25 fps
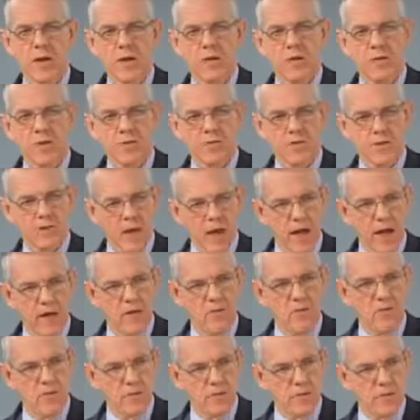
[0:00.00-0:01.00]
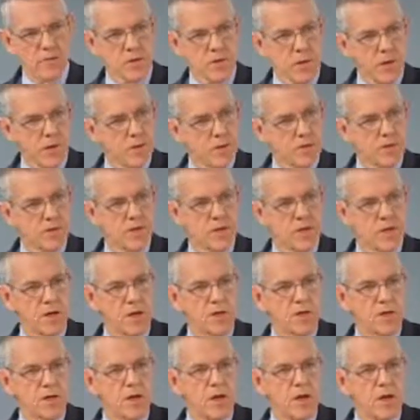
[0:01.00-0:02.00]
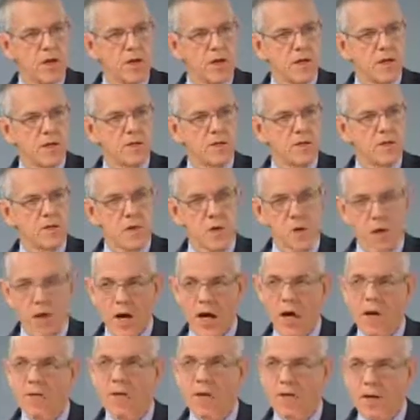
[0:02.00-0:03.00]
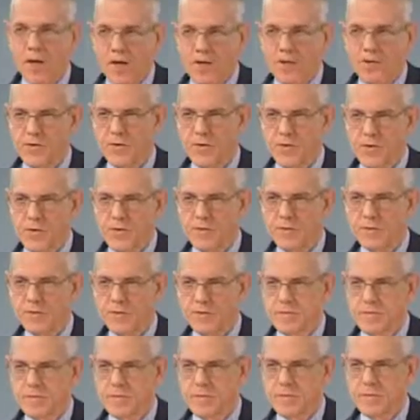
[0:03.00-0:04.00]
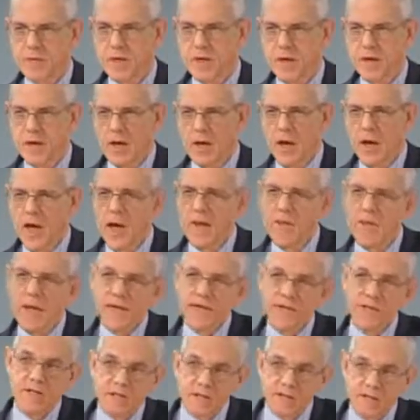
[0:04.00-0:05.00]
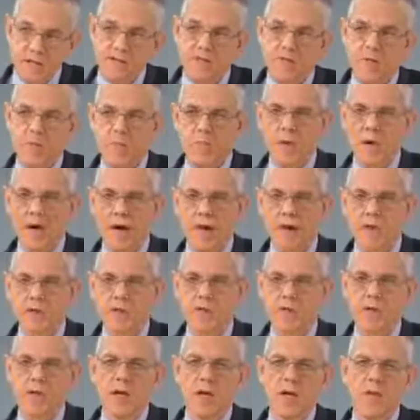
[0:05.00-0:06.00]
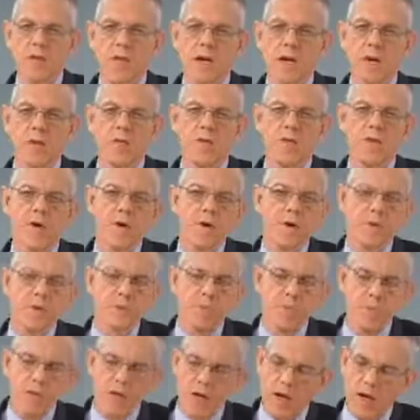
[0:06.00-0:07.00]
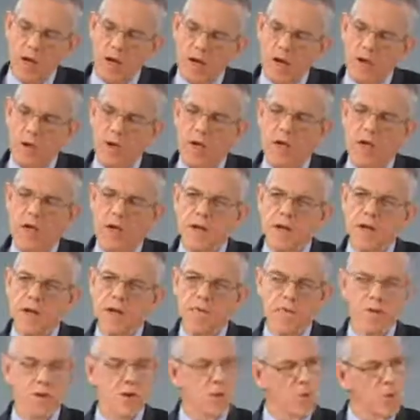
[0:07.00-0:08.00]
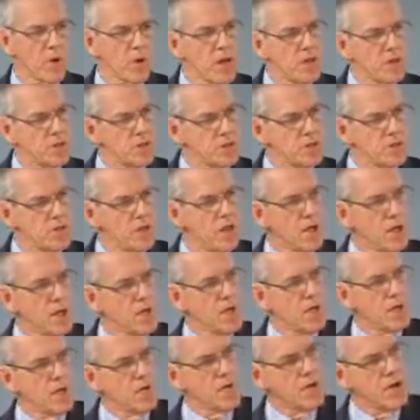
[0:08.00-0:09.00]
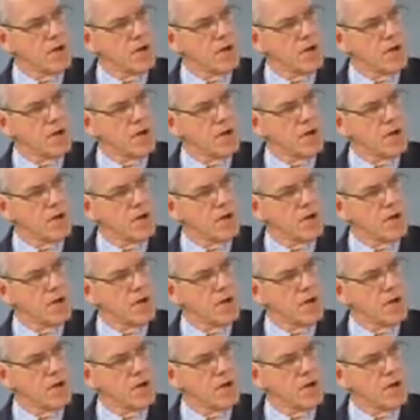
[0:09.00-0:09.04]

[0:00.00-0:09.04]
it's natural climate change, is to accommodate to it. And that's a different policy, and that involves money going in a different direction than trying